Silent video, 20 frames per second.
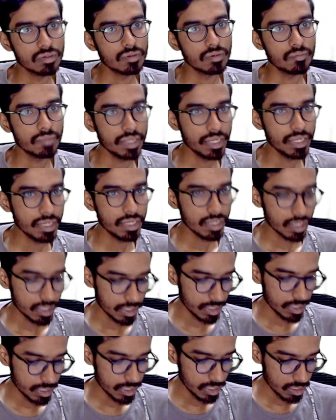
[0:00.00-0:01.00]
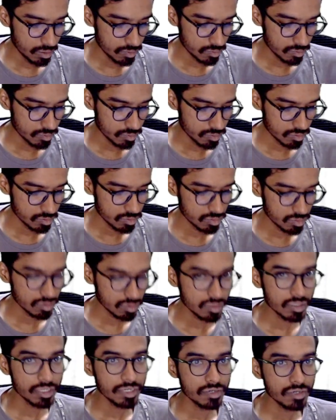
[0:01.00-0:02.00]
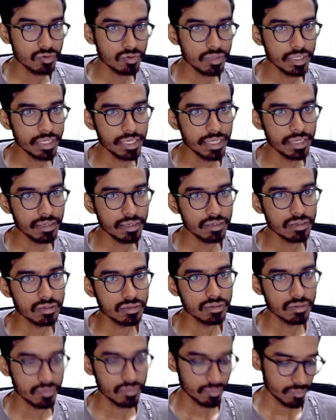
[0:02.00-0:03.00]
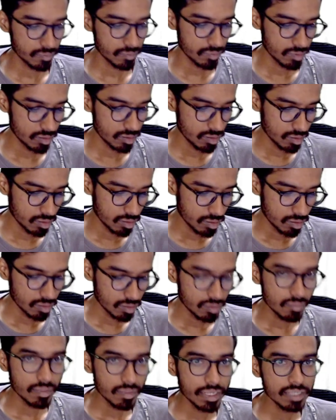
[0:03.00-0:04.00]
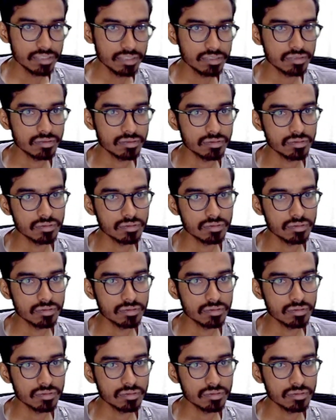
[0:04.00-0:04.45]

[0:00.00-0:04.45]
B dot del into A plus